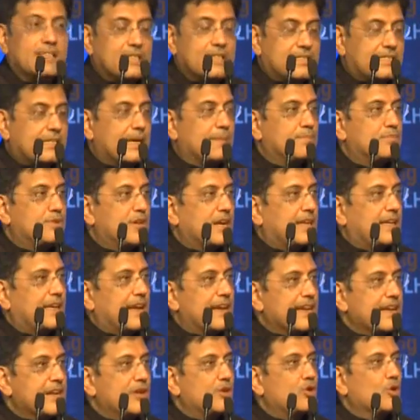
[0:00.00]
a subject I
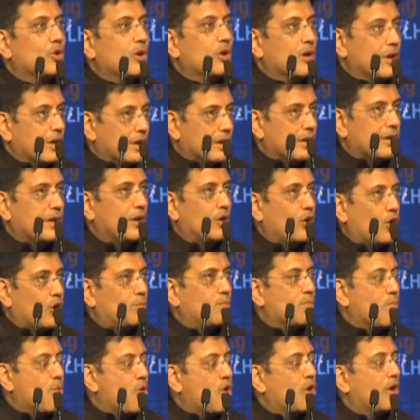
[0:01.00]
need to learn a
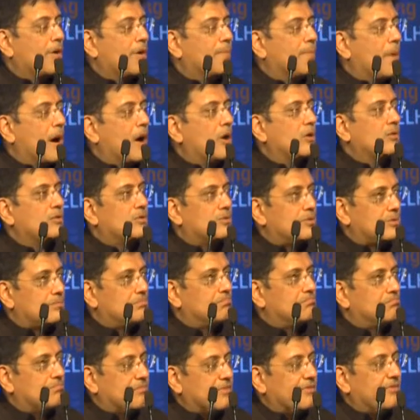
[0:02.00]
lot more about
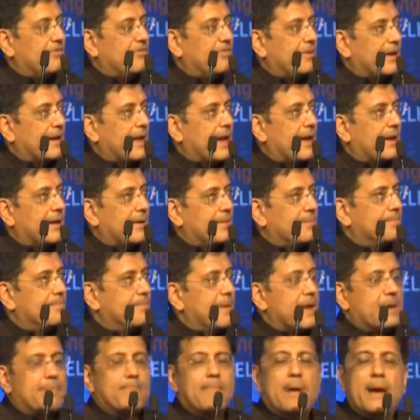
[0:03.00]
when I
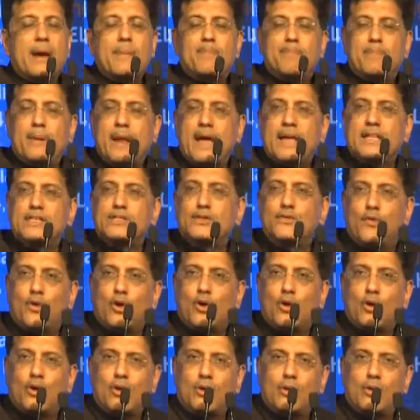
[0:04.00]
make my plans
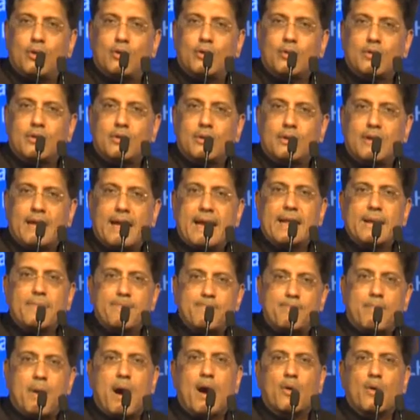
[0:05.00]
for
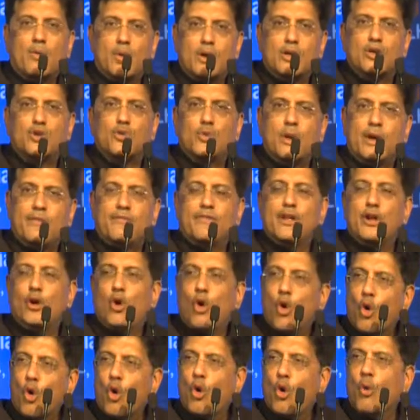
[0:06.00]
getting power to every
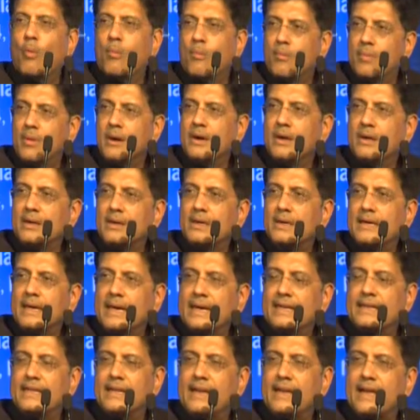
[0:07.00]
home
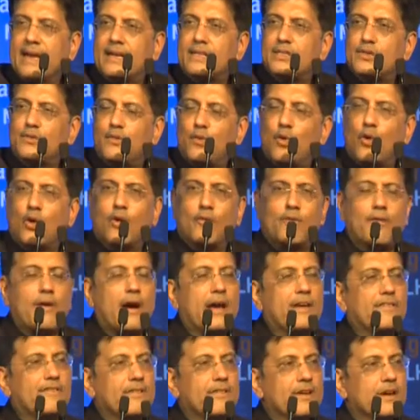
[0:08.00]
in the next 4 or
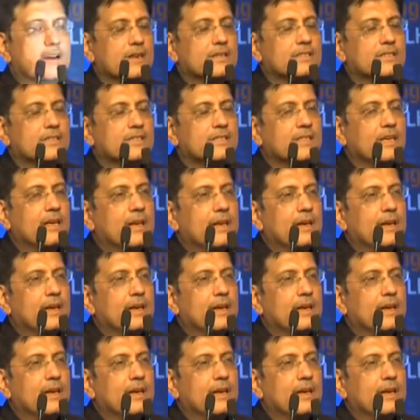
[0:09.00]
5 years.